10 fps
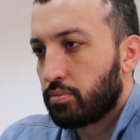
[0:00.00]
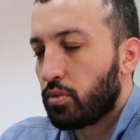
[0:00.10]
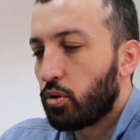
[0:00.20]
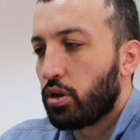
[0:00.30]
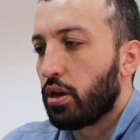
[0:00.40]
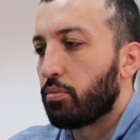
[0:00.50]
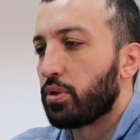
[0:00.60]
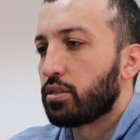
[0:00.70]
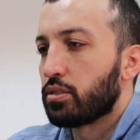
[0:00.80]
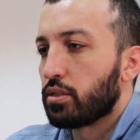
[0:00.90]
Okay,
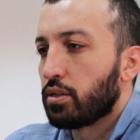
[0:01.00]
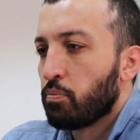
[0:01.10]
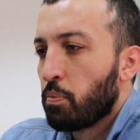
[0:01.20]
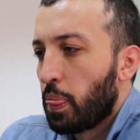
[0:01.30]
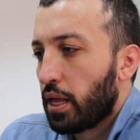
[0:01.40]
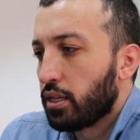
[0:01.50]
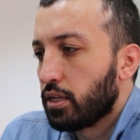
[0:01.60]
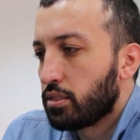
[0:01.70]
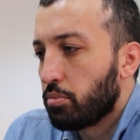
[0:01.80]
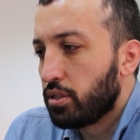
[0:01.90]
that's. I think
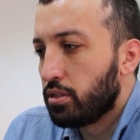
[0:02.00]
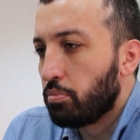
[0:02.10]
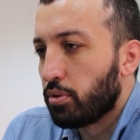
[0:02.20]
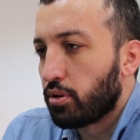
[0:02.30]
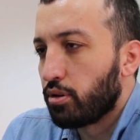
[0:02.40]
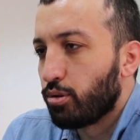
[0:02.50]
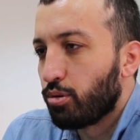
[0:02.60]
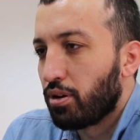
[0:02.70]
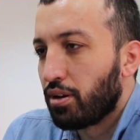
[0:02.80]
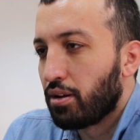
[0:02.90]
it's a bit deeper,
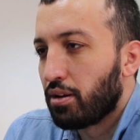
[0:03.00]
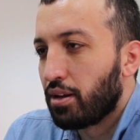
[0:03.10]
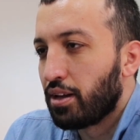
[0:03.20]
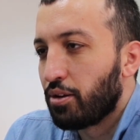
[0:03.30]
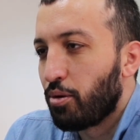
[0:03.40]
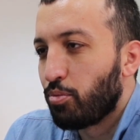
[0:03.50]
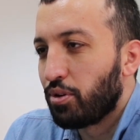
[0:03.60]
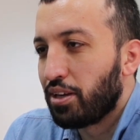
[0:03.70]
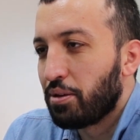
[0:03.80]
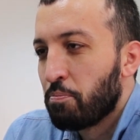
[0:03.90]
and
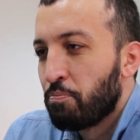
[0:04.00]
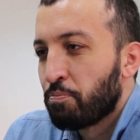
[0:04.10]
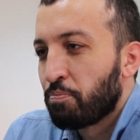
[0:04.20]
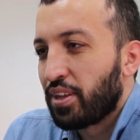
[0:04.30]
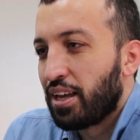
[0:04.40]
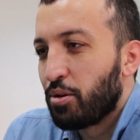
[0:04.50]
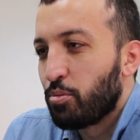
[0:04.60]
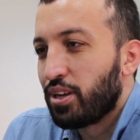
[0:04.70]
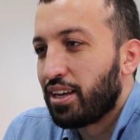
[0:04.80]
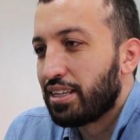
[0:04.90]
hopefully
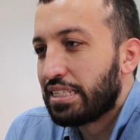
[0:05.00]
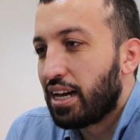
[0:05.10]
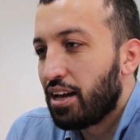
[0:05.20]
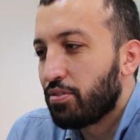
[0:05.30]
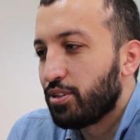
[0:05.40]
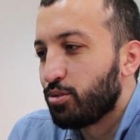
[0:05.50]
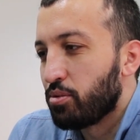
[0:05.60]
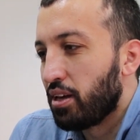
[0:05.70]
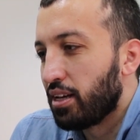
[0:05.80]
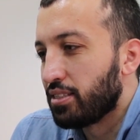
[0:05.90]
we can dive into
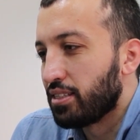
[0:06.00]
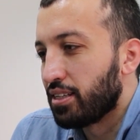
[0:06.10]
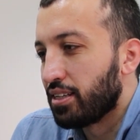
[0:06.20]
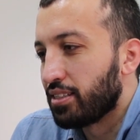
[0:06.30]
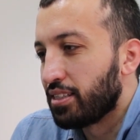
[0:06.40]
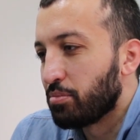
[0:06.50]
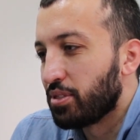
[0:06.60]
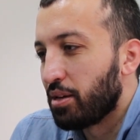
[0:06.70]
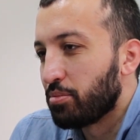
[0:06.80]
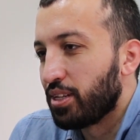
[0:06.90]
that
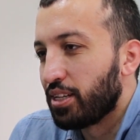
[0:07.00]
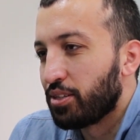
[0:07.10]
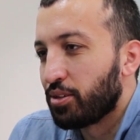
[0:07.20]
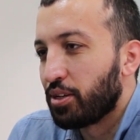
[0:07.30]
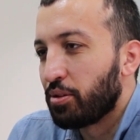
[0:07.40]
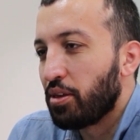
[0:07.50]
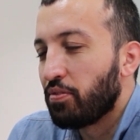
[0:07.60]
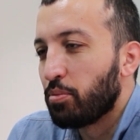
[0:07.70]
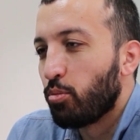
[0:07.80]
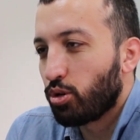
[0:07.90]
sometimes later, in
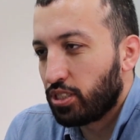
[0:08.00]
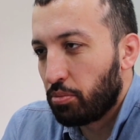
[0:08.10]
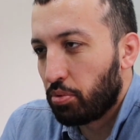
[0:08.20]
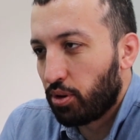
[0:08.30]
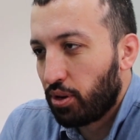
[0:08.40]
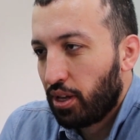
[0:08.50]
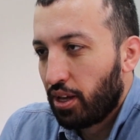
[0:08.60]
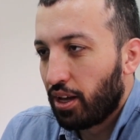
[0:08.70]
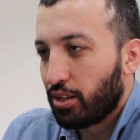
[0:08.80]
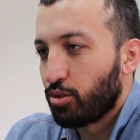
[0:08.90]
even more deeper,
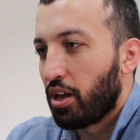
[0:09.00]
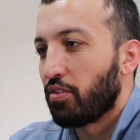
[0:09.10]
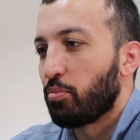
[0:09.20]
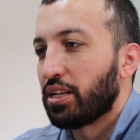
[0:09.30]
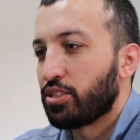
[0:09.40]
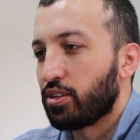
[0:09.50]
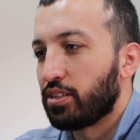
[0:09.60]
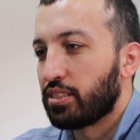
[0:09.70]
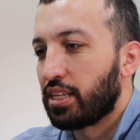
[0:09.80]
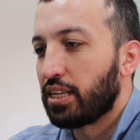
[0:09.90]
to have a better
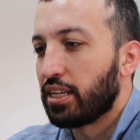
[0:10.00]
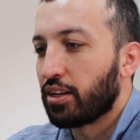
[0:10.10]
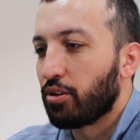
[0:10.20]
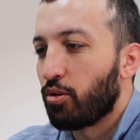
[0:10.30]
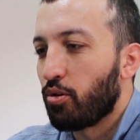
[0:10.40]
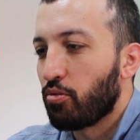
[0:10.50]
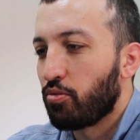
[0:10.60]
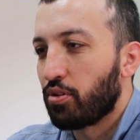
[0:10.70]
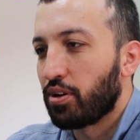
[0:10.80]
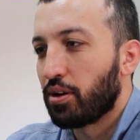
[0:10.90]
understanding of
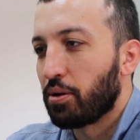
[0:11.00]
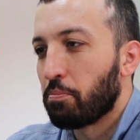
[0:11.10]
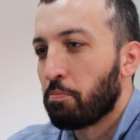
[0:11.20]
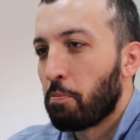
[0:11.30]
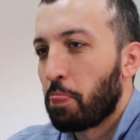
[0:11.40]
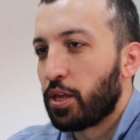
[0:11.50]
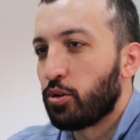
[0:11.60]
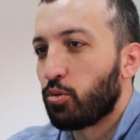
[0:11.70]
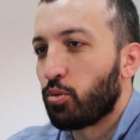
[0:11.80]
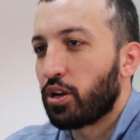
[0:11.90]

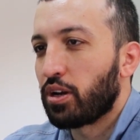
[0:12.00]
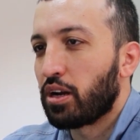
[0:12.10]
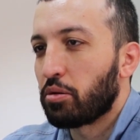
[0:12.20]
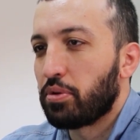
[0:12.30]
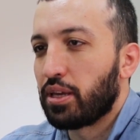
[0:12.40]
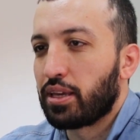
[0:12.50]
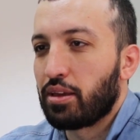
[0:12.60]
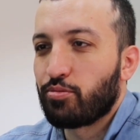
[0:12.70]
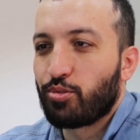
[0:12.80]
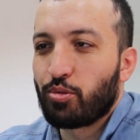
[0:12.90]
where RPA
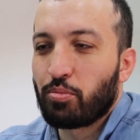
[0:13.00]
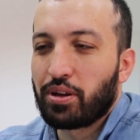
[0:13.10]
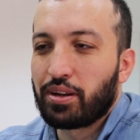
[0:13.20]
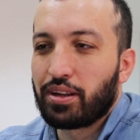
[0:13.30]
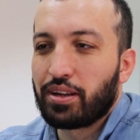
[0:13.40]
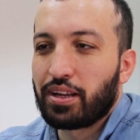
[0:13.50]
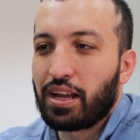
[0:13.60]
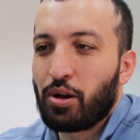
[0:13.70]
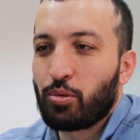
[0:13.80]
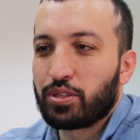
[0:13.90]
came from and
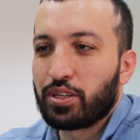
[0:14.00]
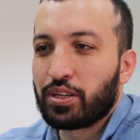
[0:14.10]
how it